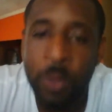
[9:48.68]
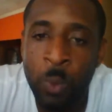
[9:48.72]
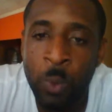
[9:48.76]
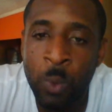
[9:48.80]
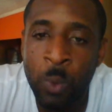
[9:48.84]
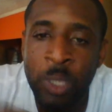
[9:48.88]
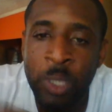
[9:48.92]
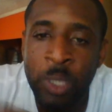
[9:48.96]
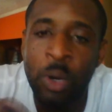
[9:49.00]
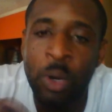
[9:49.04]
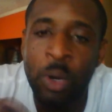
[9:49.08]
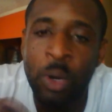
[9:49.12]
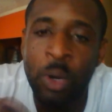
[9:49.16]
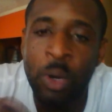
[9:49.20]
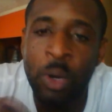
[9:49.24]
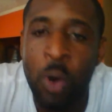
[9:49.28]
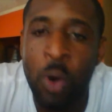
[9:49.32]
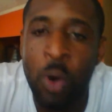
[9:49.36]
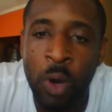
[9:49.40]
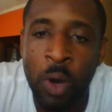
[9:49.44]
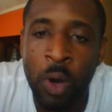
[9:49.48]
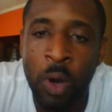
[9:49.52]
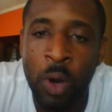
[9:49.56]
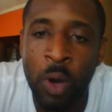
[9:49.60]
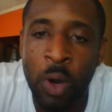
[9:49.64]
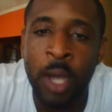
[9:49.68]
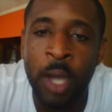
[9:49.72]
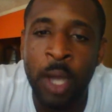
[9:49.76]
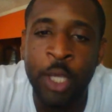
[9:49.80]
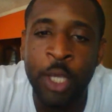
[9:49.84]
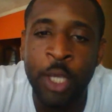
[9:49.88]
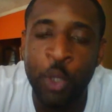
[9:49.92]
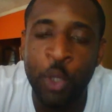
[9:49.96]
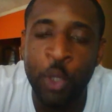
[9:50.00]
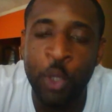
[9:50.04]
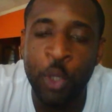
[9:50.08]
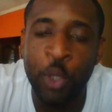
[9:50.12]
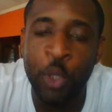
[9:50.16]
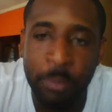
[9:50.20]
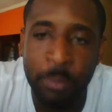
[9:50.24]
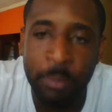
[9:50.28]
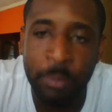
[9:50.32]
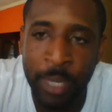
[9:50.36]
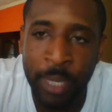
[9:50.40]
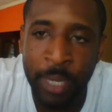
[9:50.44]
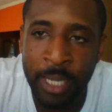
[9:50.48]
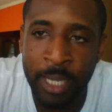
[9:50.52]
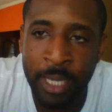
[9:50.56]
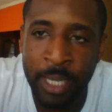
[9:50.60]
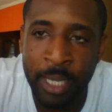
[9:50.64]
we all are human
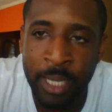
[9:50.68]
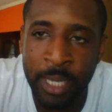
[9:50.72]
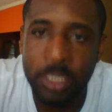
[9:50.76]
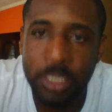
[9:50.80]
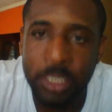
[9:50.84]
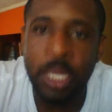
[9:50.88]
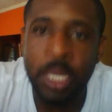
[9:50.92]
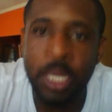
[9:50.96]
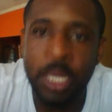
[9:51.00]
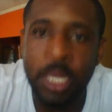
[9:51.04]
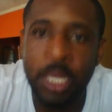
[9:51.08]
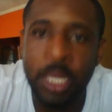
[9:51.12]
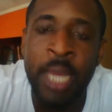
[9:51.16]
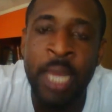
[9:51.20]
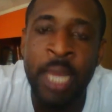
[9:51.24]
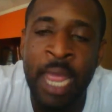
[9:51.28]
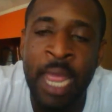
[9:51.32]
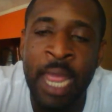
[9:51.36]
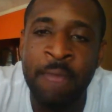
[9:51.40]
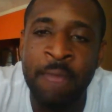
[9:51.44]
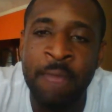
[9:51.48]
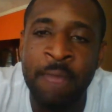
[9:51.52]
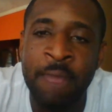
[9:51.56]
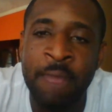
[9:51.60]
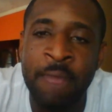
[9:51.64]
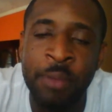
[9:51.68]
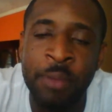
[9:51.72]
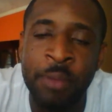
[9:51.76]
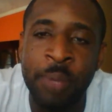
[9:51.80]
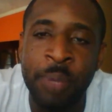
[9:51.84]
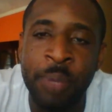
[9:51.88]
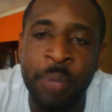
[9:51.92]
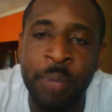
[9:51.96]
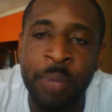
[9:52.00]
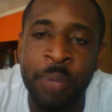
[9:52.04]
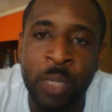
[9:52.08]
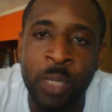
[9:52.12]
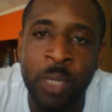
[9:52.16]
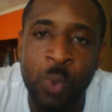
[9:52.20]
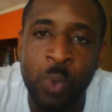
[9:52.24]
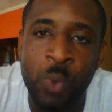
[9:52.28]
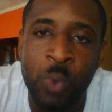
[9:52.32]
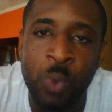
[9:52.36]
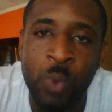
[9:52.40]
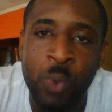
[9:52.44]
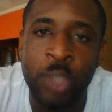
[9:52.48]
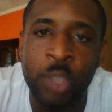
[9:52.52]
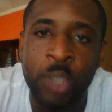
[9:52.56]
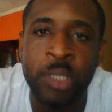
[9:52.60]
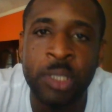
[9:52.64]
beings and everybody
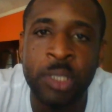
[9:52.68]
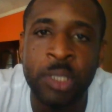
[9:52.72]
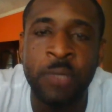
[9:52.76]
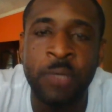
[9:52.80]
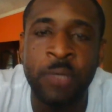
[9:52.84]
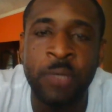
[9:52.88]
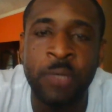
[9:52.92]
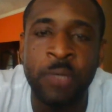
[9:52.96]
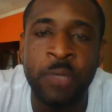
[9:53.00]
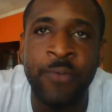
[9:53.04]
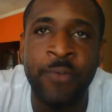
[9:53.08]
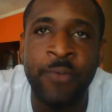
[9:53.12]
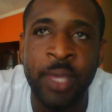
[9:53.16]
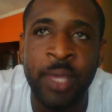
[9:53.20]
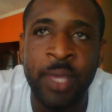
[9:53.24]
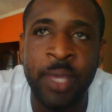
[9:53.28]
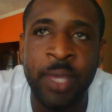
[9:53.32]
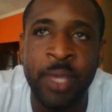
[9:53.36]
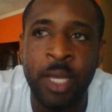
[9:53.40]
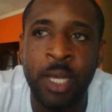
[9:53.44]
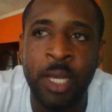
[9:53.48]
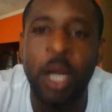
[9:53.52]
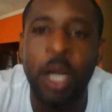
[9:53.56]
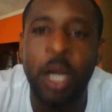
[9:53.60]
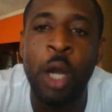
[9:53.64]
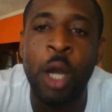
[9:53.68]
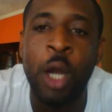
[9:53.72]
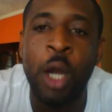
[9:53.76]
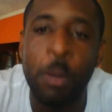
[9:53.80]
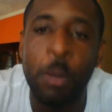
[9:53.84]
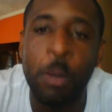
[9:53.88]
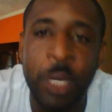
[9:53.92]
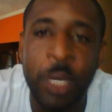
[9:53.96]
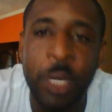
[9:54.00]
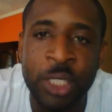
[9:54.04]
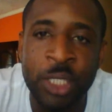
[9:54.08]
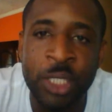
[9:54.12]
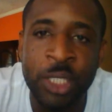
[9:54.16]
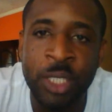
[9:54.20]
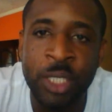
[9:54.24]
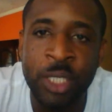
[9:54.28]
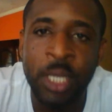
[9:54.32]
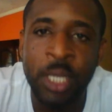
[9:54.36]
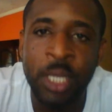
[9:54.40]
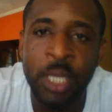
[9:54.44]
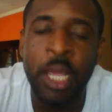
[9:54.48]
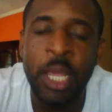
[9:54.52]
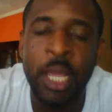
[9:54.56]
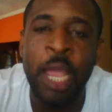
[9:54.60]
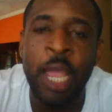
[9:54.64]
wants to feel accomplished.
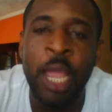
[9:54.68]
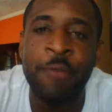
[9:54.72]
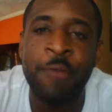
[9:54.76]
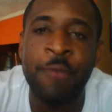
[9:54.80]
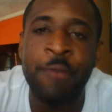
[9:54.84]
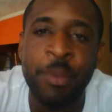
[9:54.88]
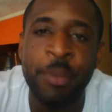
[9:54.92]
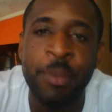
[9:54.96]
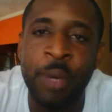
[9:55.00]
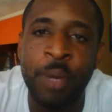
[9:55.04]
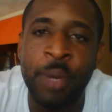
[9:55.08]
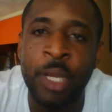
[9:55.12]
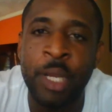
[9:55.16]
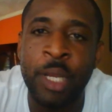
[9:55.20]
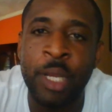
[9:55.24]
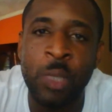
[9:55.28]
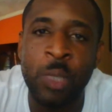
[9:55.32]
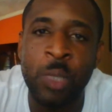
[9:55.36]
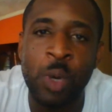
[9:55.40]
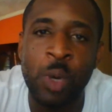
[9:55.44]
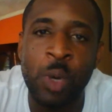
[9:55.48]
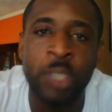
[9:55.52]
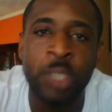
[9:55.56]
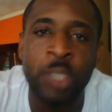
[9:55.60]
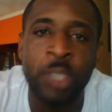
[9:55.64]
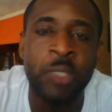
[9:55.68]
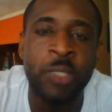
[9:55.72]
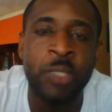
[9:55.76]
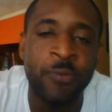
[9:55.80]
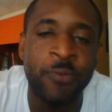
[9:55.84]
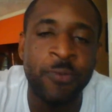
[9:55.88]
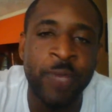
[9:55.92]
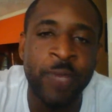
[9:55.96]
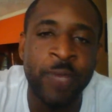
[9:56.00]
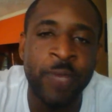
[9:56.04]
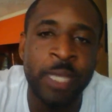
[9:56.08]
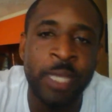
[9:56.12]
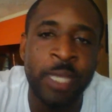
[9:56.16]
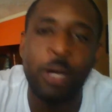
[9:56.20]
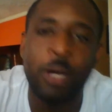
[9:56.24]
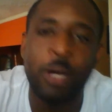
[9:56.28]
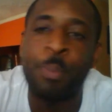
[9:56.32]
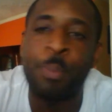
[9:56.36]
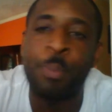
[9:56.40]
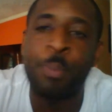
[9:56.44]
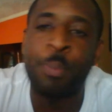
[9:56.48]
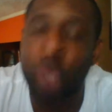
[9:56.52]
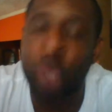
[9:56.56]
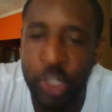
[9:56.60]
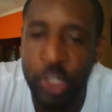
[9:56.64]
Everybody wants to feel
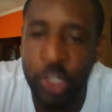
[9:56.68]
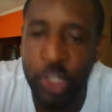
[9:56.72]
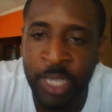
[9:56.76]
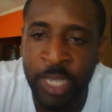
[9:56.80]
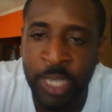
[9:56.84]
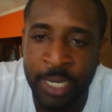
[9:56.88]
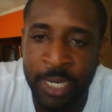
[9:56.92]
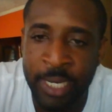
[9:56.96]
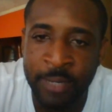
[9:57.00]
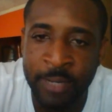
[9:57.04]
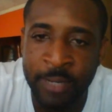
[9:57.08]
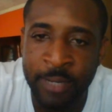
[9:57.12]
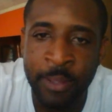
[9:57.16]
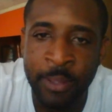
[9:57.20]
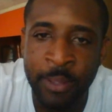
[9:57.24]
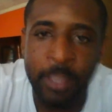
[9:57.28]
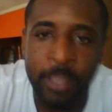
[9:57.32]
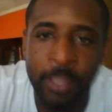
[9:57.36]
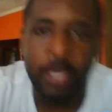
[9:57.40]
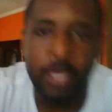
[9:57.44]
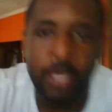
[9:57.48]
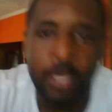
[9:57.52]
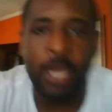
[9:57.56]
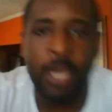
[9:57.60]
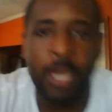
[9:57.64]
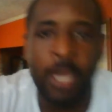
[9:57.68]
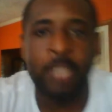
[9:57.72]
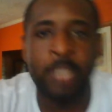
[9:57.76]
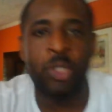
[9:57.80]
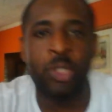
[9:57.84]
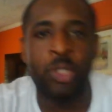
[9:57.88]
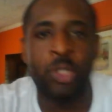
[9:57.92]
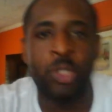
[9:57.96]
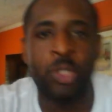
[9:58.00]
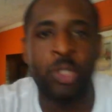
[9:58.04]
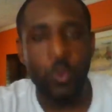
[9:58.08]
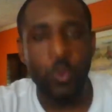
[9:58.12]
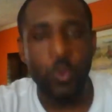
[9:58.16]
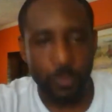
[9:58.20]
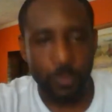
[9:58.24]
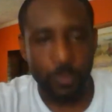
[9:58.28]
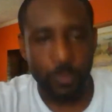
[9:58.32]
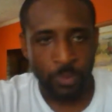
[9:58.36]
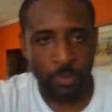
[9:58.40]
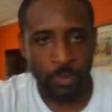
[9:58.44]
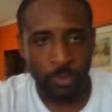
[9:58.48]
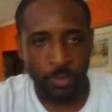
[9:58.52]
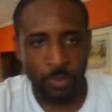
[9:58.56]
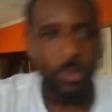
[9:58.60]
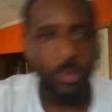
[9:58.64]
appreciated. And so
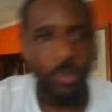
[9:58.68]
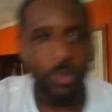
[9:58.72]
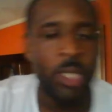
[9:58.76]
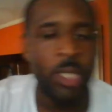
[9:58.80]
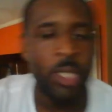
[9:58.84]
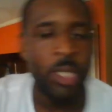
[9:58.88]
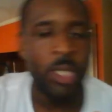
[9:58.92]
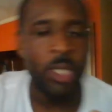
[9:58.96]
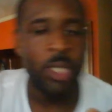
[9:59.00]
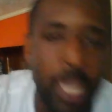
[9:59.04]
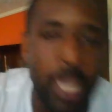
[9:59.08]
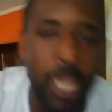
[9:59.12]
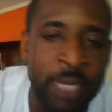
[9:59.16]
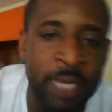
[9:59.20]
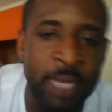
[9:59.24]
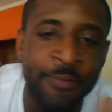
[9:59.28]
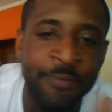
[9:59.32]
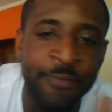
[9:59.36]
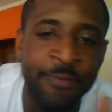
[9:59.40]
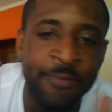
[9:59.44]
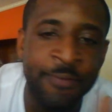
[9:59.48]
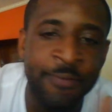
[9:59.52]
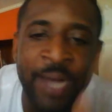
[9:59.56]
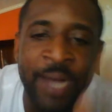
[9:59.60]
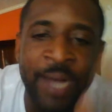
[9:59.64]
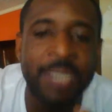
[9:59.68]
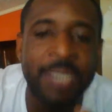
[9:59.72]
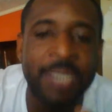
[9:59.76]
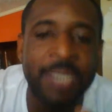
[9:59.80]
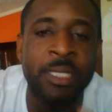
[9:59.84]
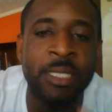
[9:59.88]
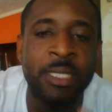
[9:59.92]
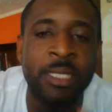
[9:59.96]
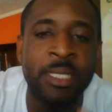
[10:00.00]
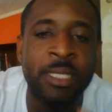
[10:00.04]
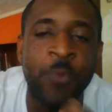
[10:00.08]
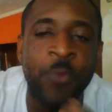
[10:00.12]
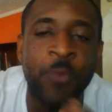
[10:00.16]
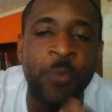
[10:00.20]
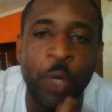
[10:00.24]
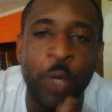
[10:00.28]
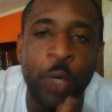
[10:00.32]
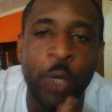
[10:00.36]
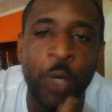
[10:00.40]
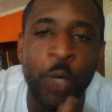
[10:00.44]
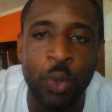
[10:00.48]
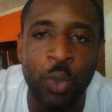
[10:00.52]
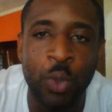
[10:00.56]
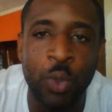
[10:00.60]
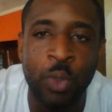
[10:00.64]
it is vital for
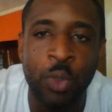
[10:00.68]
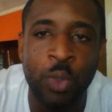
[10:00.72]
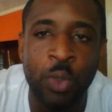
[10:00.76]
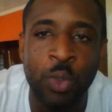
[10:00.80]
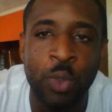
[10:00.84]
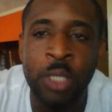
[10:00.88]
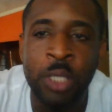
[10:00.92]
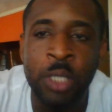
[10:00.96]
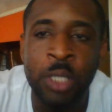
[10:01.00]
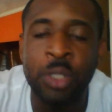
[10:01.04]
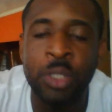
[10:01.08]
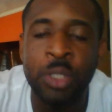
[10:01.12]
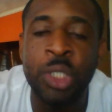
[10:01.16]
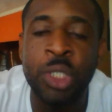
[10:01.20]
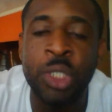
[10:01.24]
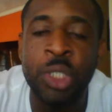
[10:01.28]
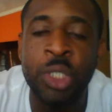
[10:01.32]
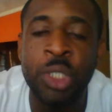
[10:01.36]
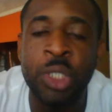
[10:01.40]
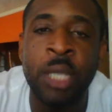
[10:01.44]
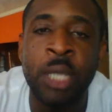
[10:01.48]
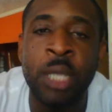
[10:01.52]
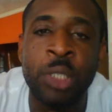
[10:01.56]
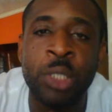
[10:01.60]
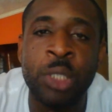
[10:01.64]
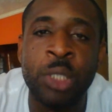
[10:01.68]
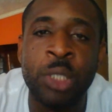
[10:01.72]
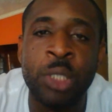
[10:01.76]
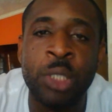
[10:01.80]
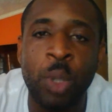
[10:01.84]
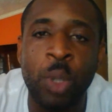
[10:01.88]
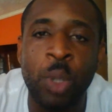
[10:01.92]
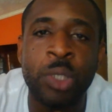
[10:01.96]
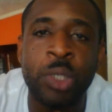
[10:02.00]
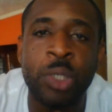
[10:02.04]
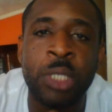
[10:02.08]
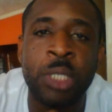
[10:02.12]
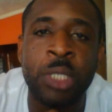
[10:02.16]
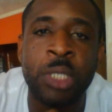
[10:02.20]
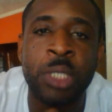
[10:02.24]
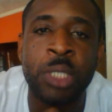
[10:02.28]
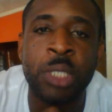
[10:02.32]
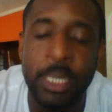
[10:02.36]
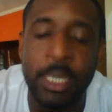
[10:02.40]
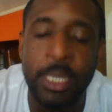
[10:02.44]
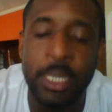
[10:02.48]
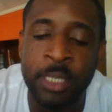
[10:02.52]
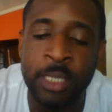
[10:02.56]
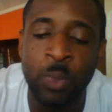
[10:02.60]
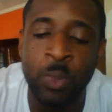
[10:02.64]
you to share small
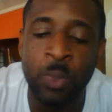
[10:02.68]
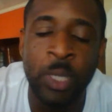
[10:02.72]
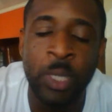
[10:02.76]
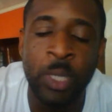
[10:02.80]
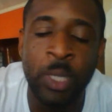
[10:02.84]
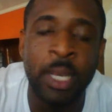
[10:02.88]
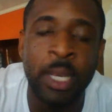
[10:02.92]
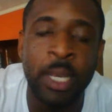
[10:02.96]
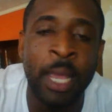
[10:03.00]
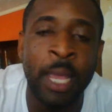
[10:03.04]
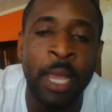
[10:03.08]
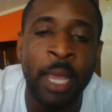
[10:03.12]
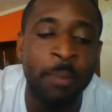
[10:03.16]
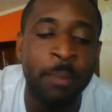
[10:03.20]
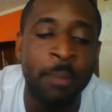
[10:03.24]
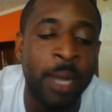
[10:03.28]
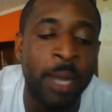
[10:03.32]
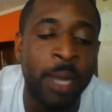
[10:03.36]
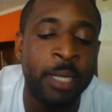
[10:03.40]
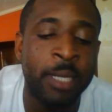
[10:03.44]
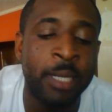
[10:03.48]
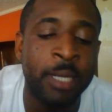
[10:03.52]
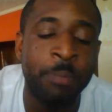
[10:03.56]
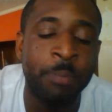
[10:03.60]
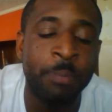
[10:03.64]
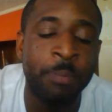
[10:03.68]
successes with like-minded